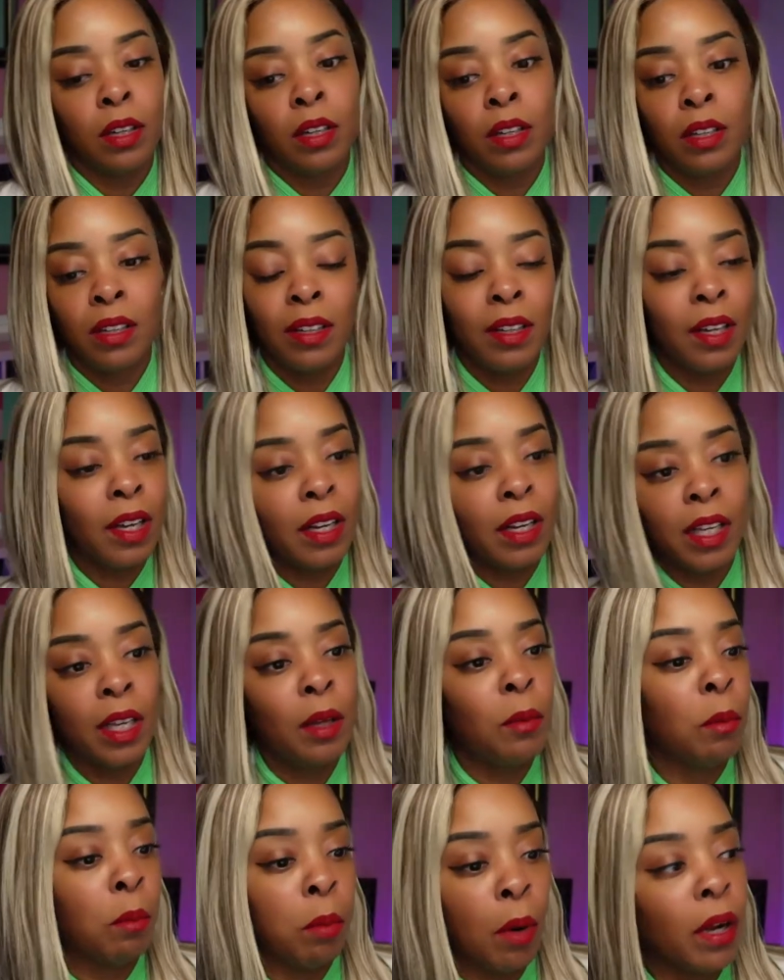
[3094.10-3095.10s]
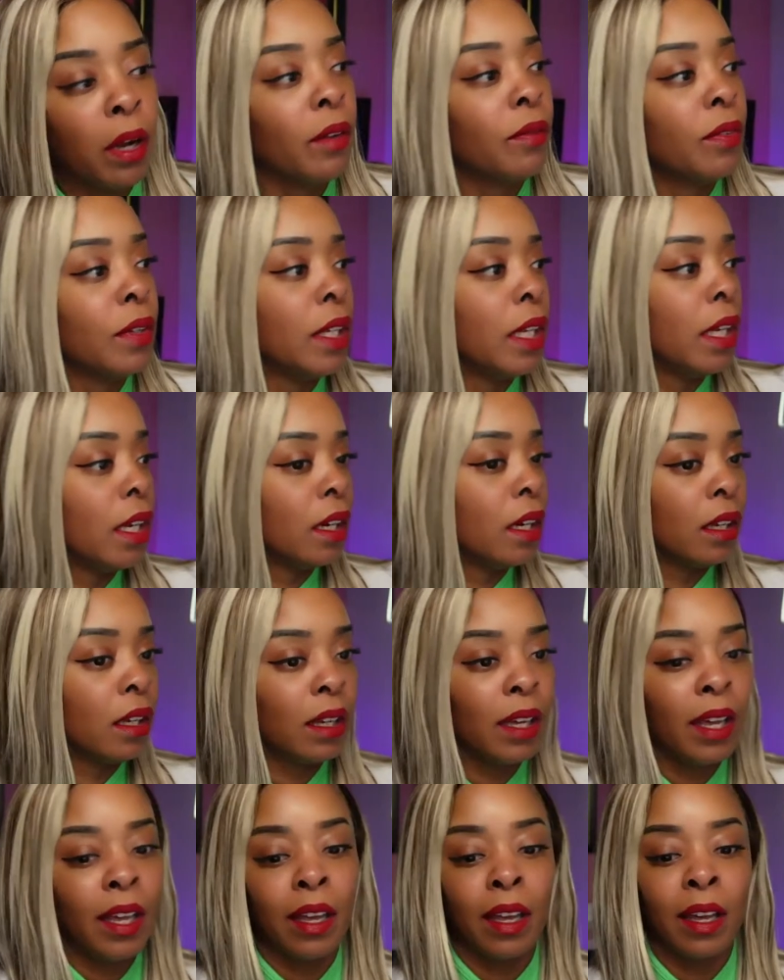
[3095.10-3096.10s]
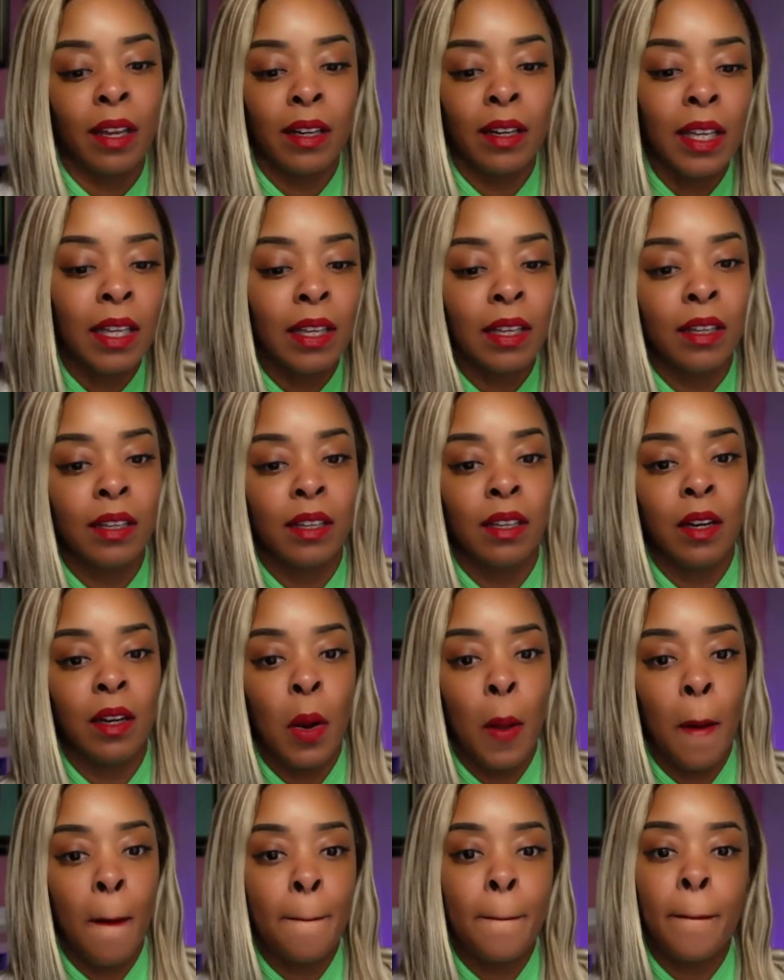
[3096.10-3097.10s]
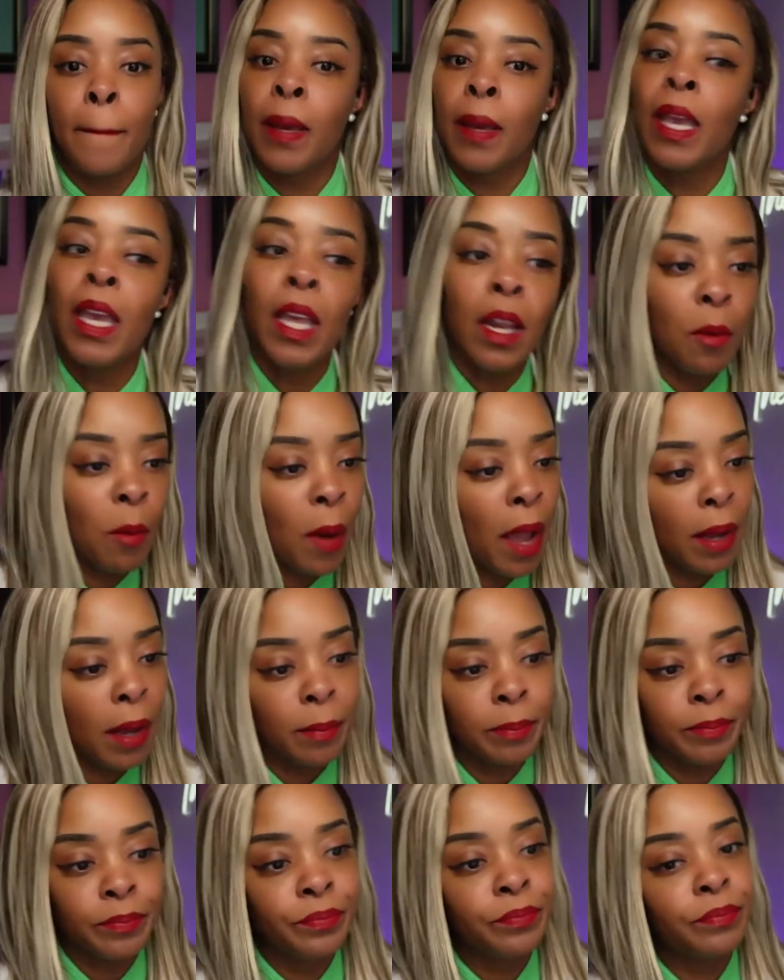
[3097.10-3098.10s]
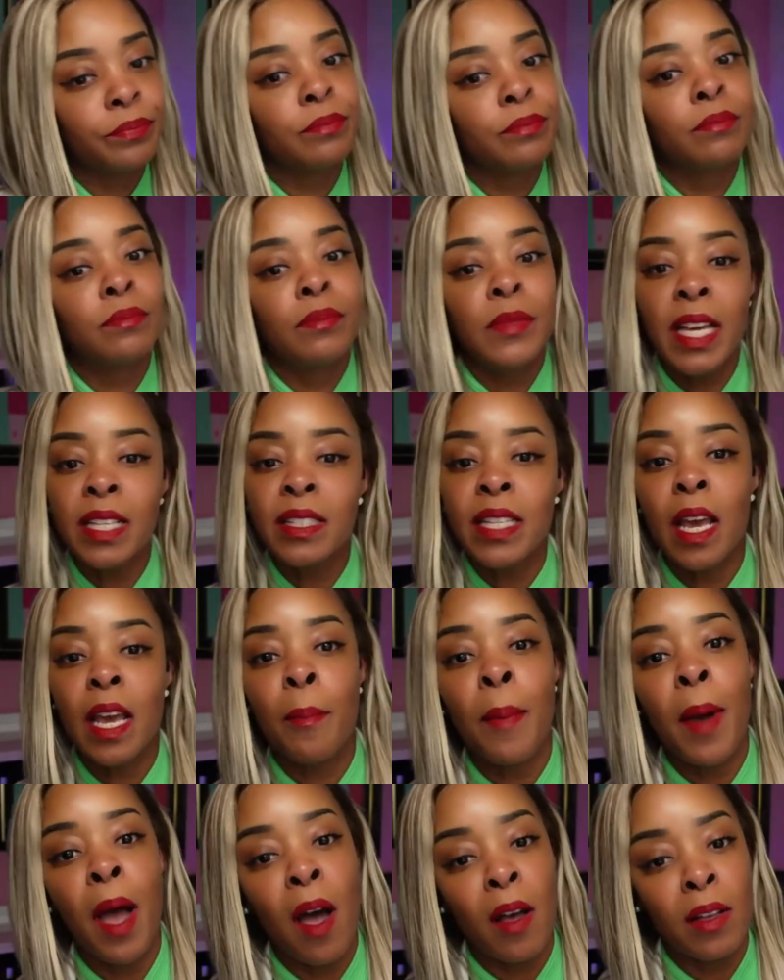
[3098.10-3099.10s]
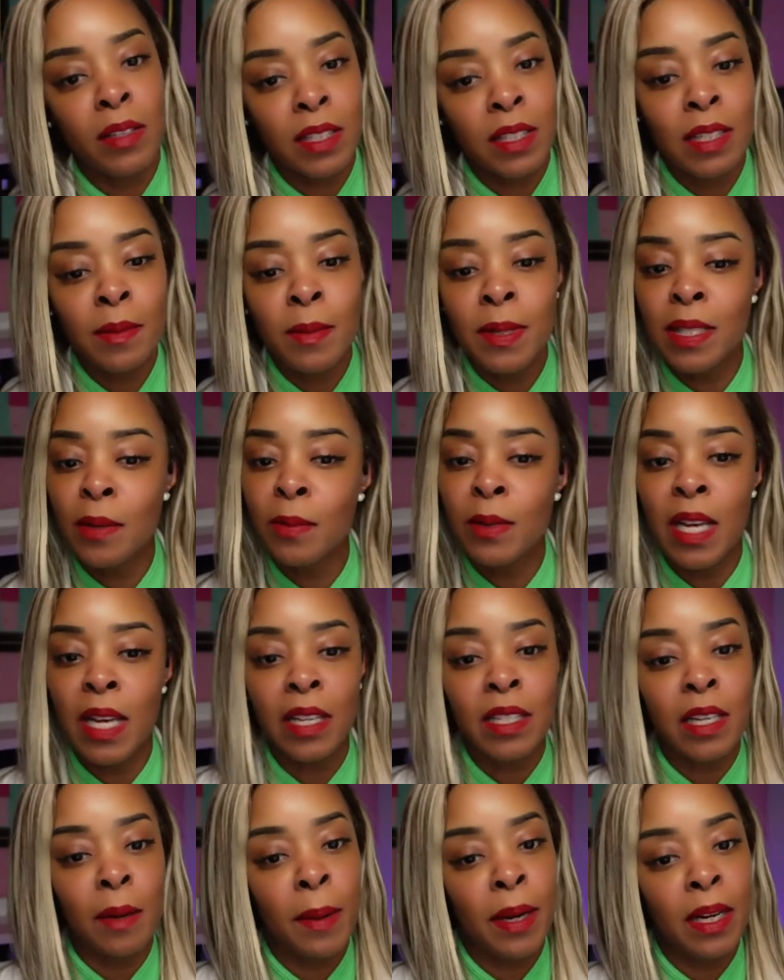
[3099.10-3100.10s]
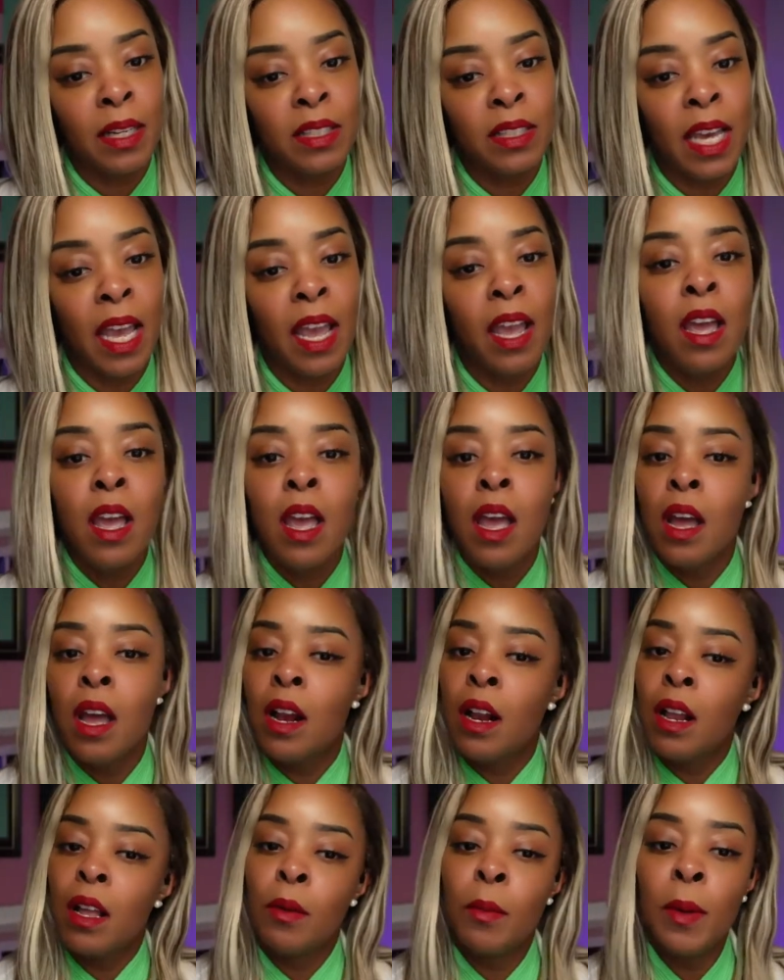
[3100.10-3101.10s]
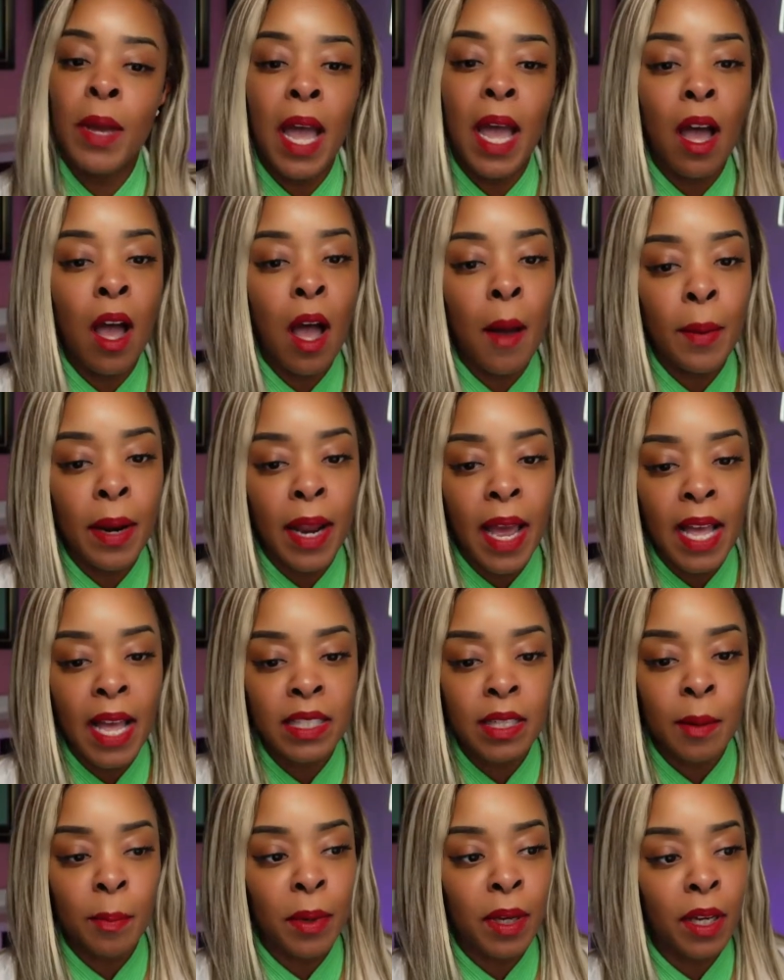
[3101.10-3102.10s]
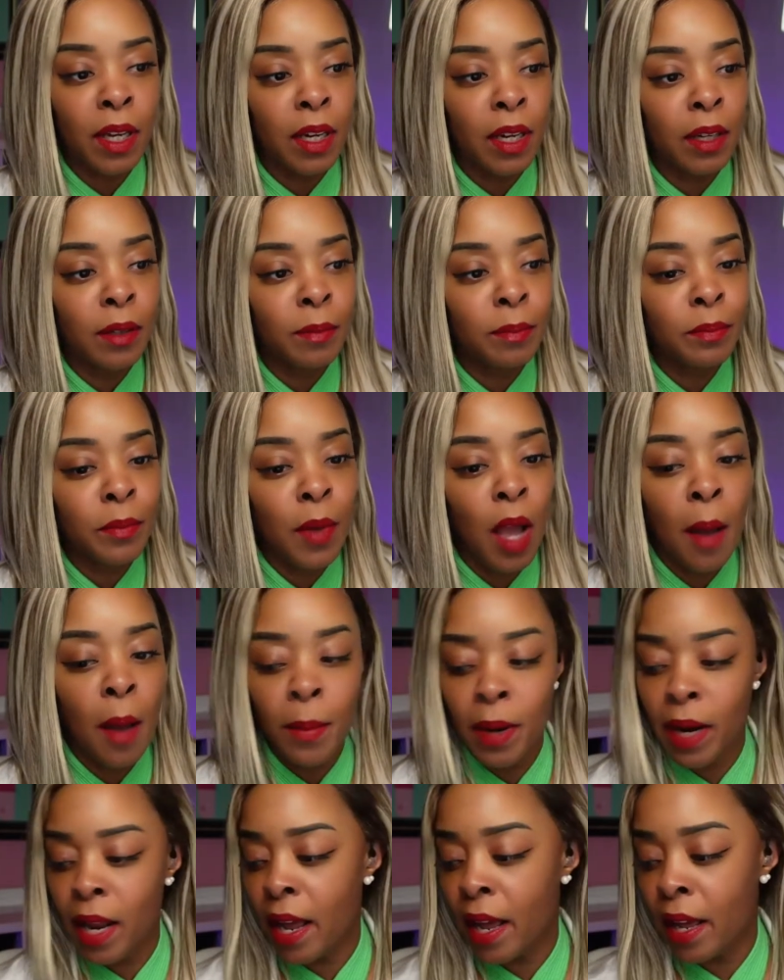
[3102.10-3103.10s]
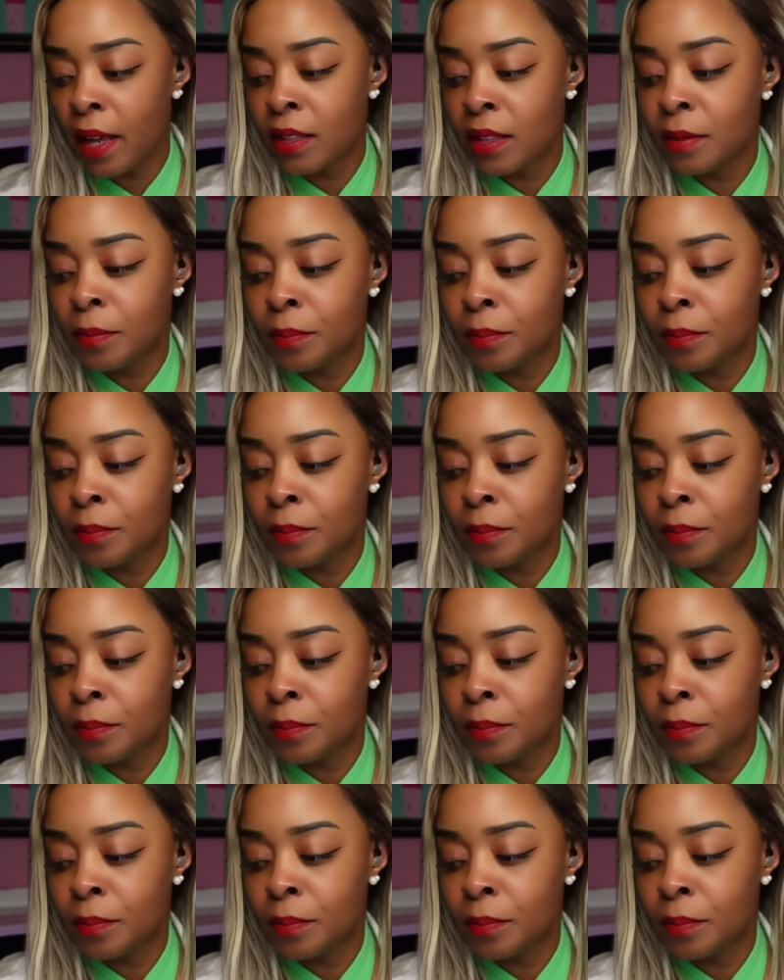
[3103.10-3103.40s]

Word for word: gotta keep working for Diddy. Golly. Anyway, let's take a pause. Let me see what y'all talk about in chat. We got almond eyes up in here. Almond eyes.